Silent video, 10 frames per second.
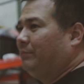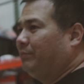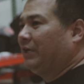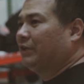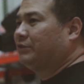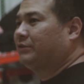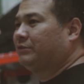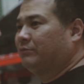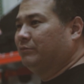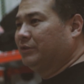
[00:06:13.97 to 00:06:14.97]
But
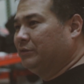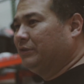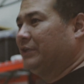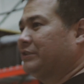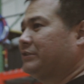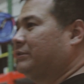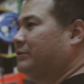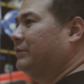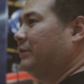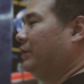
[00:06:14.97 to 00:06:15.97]
as we do this,
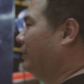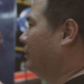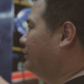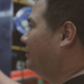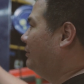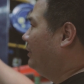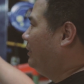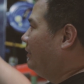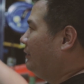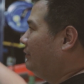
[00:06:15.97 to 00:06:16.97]
you know,
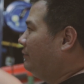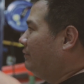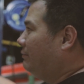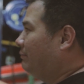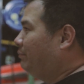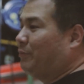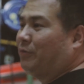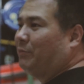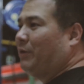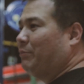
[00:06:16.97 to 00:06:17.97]

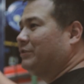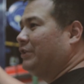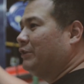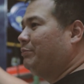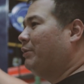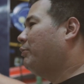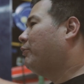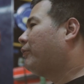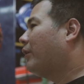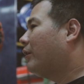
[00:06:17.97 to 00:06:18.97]
people can make mistakes. Maybe
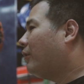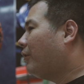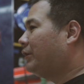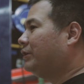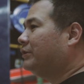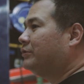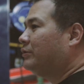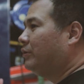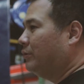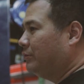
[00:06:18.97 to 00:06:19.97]
we forgot a harness or
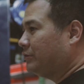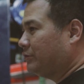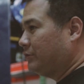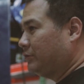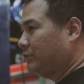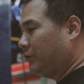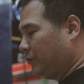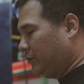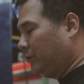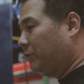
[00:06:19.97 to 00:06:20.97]
a hose. So you're
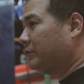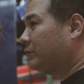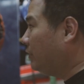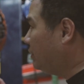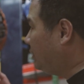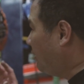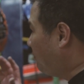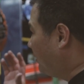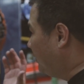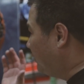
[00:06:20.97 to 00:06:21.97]
gonna lower it slowly,
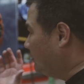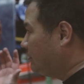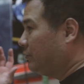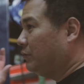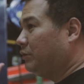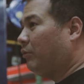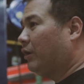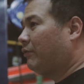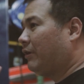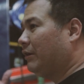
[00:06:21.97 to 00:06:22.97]
and we're gonna slowly
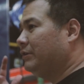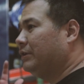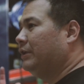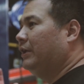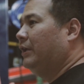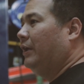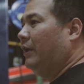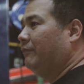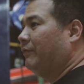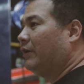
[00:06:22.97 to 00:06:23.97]
walk around it
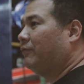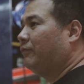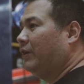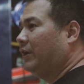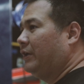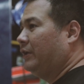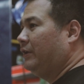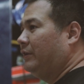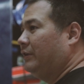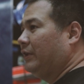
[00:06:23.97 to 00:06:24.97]
and verify
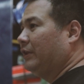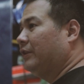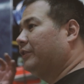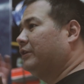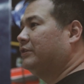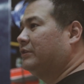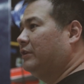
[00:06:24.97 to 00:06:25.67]
that nothing's